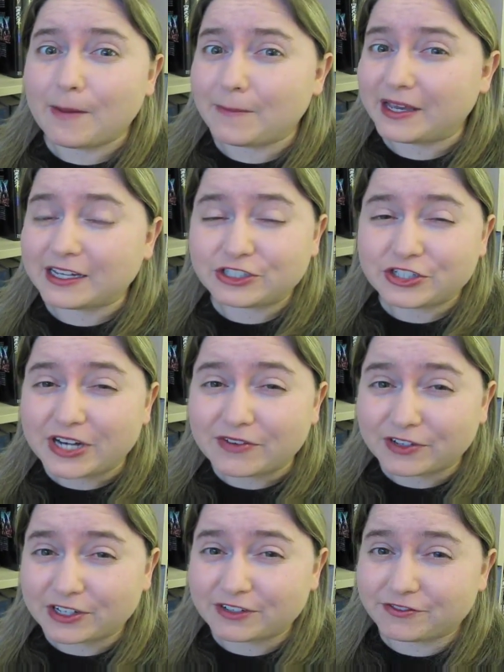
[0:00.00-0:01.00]
because you're
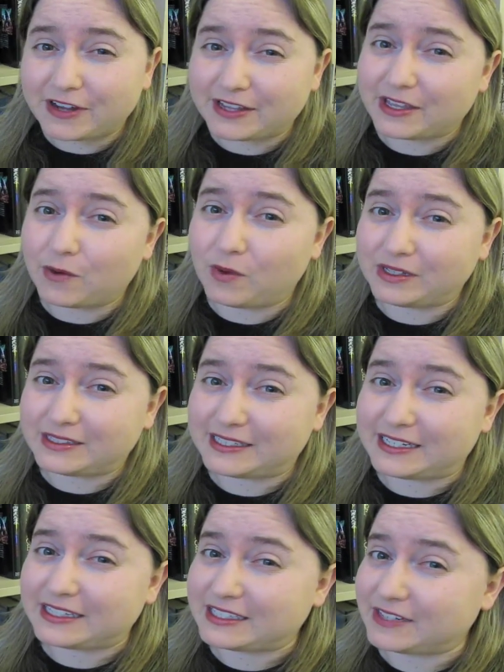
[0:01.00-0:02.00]
never gonna find that one
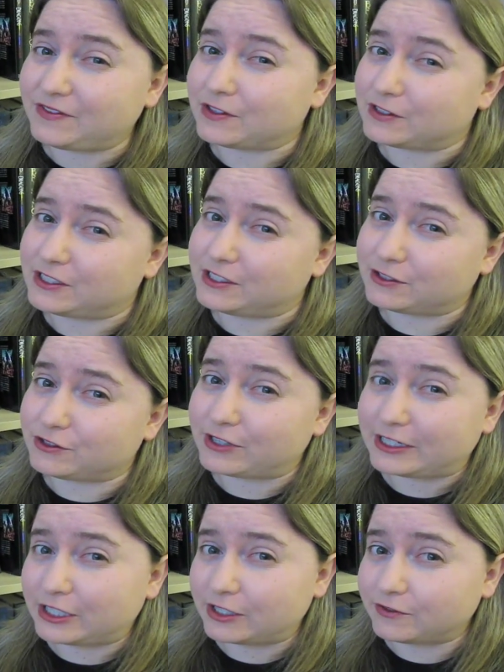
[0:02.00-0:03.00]
sentence if you're still
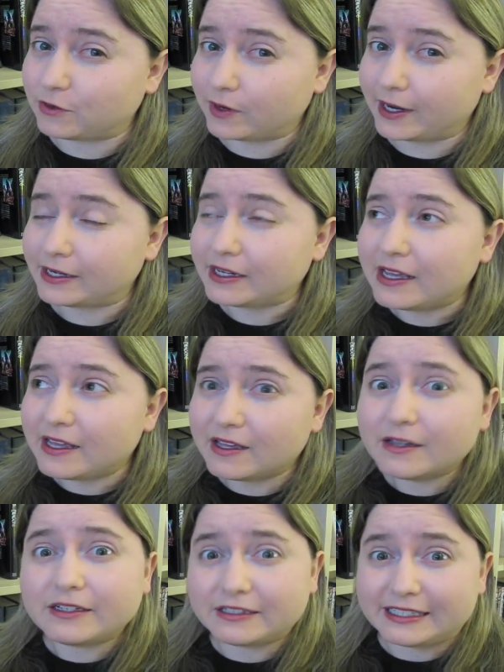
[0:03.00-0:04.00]
stretching for it.
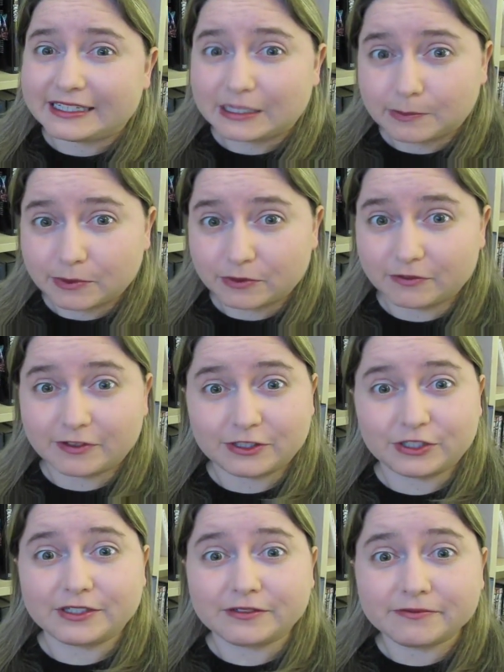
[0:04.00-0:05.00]
Clean it up in
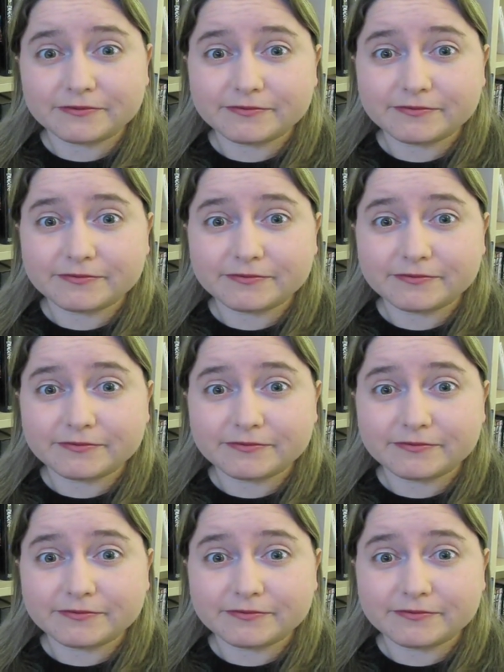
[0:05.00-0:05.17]
revision.